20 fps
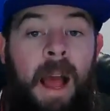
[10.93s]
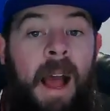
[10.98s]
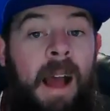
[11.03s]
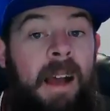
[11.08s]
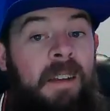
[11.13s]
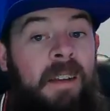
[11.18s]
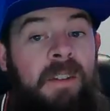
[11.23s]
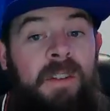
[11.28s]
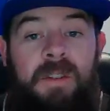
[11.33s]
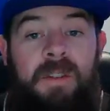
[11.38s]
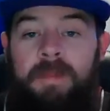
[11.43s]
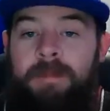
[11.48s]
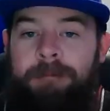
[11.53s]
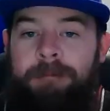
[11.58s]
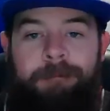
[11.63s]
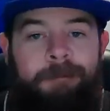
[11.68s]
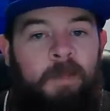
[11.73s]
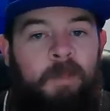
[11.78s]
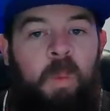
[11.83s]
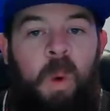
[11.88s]
As
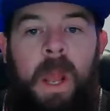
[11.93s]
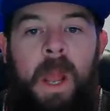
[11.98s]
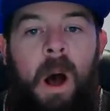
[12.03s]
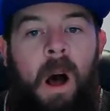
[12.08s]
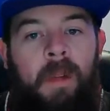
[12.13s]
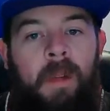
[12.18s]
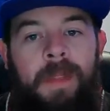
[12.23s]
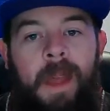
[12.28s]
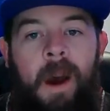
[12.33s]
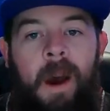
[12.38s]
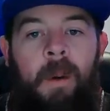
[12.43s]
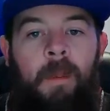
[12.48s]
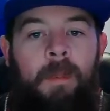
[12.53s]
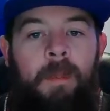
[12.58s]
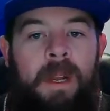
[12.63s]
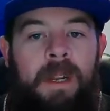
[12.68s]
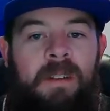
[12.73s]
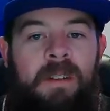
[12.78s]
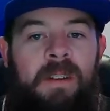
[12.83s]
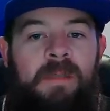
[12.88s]
we all know,
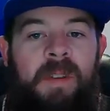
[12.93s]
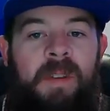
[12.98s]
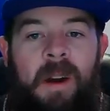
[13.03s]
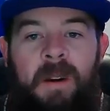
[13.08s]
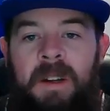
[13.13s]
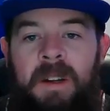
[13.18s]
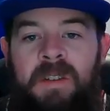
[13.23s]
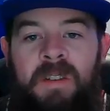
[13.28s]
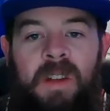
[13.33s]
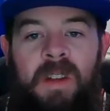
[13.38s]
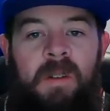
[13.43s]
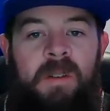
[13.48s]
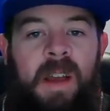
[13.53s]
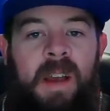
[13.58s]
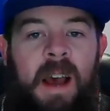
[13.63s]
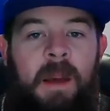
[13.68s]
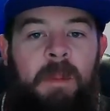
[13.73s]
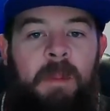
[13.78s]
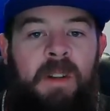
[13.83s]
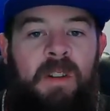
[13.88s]
it's a very slow
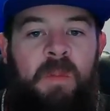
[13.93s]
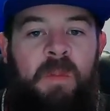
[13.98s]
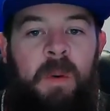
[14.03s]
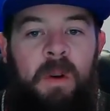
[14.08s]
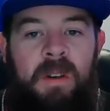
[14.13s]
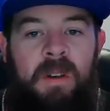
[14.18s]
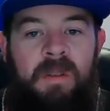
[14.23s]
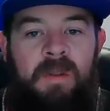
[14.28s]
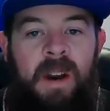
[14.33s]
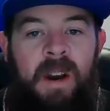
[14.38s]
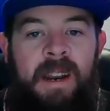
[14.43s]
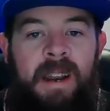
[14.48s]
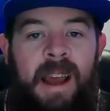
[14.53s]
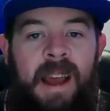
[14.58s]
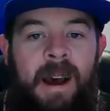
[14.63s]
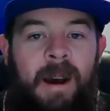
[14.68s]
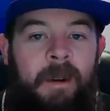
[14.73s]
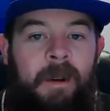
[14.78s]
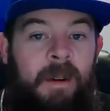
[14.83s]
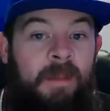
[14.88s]
time in sports right
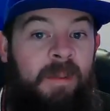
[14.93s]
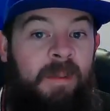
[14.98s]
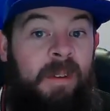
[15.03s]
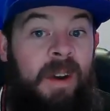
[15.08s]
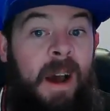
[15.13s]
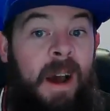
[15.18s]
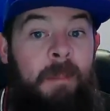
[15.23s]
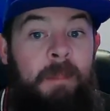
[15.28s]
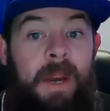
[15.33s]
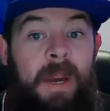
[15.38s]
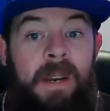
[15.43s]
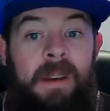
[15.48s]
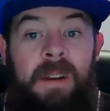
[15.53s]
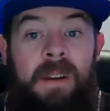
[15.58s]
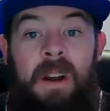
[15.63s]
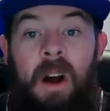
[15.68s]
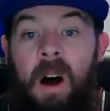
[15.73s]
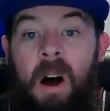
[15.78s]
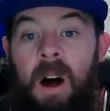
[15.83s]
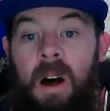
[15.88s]
now. If you're not betting
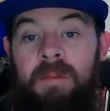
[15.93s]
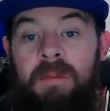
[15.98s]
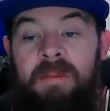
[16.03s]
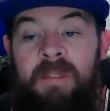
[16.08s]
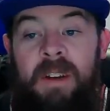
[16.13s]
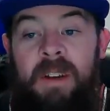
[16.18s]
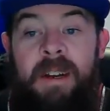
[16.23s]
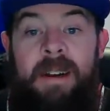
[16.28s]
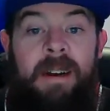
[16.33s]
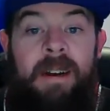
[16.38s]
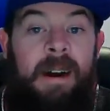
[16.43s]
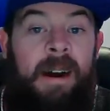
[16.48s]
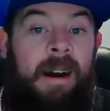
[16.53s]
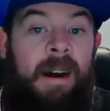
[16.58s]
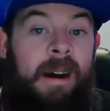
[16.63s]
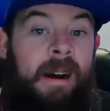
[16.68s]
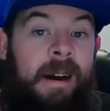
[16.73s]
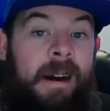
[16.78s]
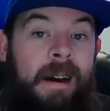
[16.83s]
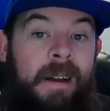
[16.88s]
golf,
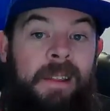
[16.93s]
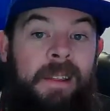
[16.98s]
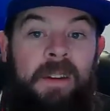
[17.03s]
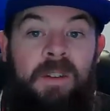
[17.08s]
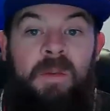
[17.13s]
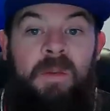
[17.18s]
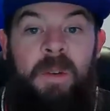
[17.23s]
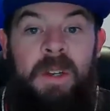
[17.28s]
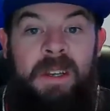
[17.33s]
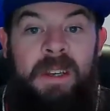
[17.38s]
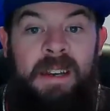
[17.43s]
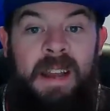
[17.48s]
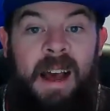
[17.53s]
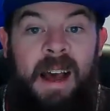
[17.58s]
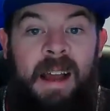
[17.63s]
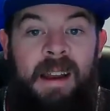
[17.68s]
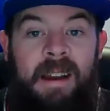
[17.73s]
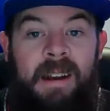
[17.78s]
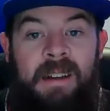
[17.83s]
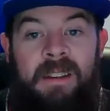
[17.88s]
there's really
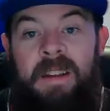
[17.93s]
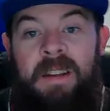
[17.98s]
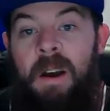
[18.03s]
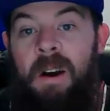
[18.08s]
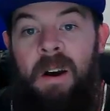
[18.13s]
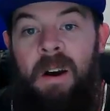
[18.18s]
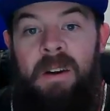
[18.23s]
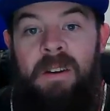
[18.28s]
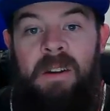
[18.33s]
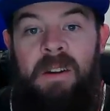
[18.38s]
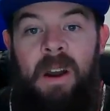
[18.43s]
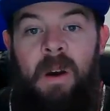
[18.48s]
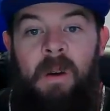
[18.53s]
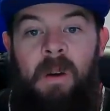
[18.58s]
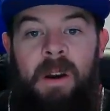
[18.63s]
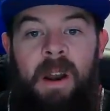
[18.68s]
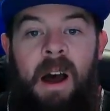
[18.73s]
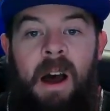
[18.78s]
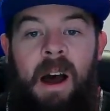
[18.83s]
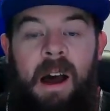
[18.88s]
not a ton
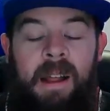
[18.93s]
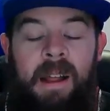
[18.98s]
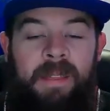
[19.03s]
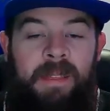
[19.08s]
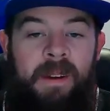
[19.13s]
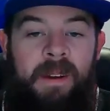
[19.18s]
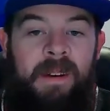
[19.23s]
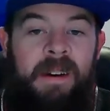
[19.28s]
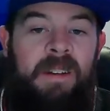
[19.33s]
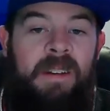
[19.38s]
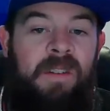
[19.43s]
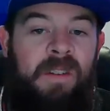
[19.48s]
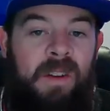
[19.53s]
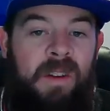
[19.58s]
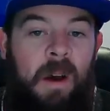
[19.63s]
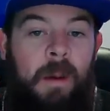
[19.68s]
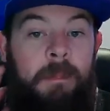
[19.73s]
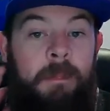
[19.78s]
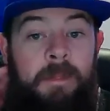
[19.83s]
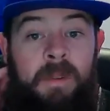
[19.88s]
going on. There is
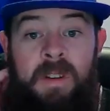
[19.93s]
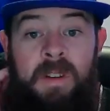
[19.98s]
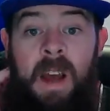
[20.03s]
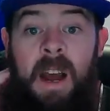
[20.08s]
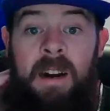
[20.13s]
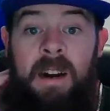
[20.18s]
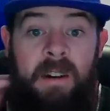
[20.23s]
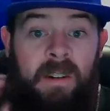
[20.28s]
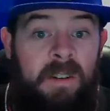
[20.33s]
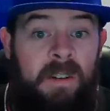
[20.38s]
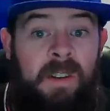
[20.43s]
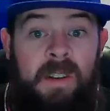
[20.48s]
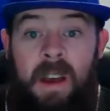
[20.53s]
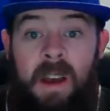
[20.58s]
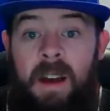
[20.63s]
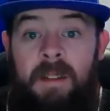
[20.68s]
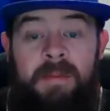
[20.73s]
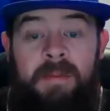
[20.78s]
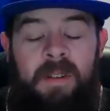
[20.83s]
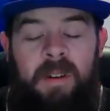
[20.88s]
some soccer
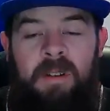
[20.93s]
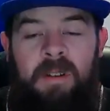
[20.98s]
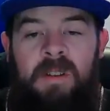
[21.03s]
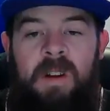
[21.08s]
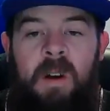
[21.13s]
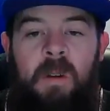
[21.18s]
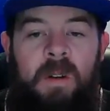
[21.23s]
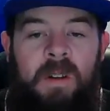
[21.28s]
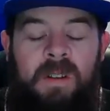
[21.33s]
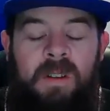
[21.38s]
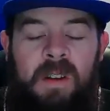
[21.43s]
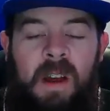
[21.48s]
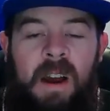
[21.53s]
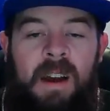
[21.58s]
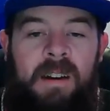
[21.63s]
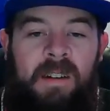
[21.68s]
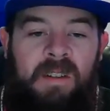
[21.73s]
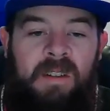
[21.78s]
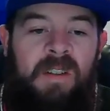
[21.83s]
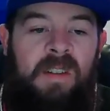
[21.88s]
stuff. There's always
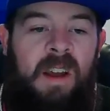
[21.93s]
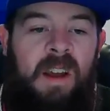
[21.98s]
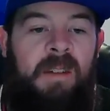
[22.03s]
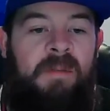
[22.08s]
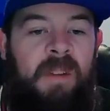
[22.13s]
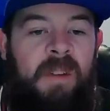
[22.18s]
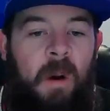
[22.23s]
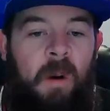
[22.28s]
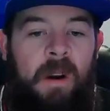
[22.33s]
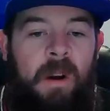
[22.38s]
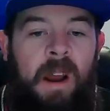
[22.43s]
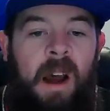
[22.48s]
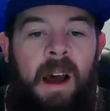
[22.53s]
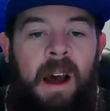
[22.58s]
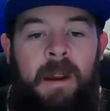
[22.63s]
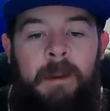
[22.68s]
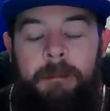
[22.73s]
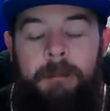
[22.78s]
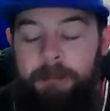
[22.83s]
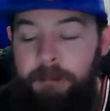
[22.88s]
soccer stuff going
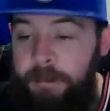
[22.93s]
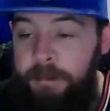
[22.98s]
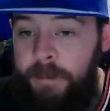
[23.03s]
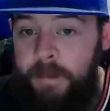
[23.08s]
on.